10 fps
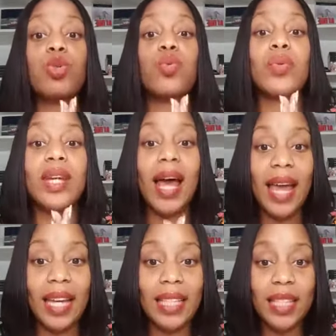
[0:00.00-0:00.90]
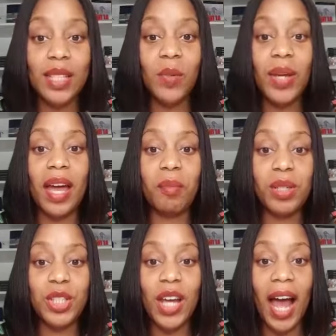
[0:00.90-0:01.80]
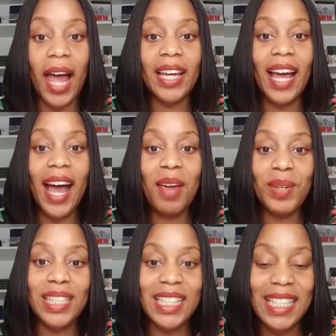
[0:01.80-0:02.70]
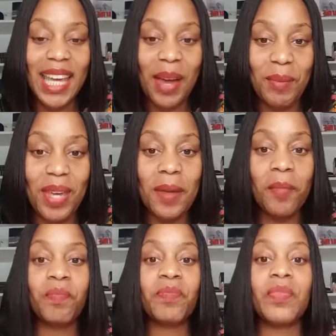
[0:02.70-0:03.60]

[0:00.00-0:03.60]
tonight we can be shy. Hi, Petite Kemi.